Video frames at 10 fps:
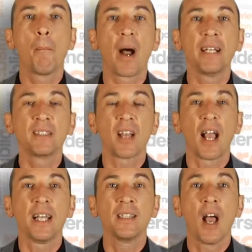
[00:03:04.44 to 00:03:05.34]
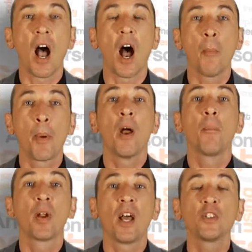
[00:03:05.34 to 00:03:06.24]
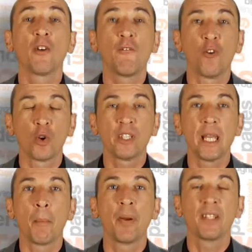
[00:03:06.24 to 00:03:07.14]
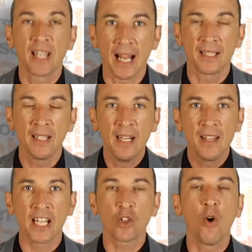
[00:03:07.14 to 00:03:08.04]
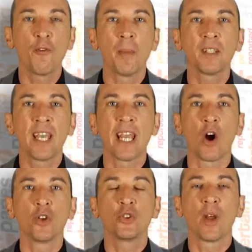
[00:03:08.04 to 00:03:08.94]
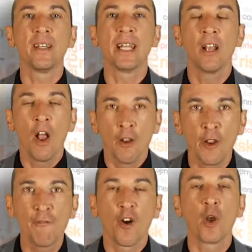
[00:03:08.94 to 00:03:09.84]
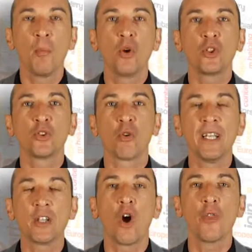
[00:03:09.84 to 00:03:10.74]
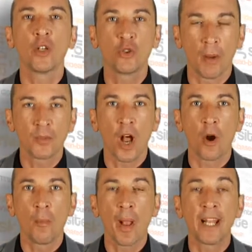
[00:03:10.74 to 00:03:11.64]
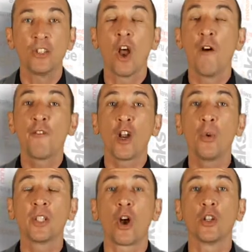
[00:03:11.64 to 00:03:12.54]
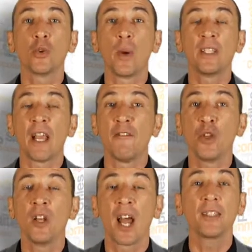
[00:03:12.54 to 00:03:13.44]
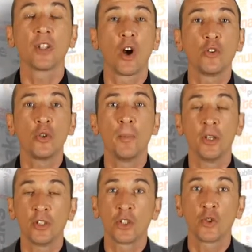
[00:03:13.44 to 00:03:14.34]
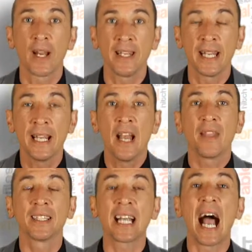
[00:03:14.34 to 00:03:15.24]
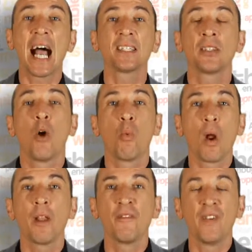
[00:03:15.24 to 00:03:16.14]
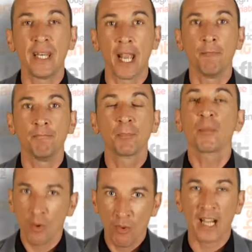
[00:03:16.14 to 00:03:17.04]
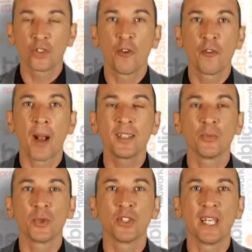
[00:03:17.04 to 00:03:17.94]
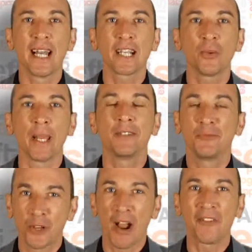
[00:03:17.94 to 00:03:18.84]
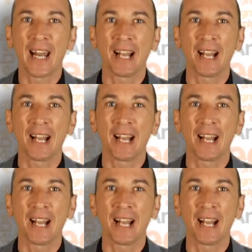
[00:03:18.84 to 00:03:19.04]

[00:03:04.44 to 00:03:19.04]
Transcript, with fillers: Bite Size up plus 40%. That's all from us here on Trending. You can follow more stories on the Drums homepage. Follow us on Twitter if you'd like to contribute to Trending. That's at Wallop Video. That's all from us. We'll see you next week. Ta for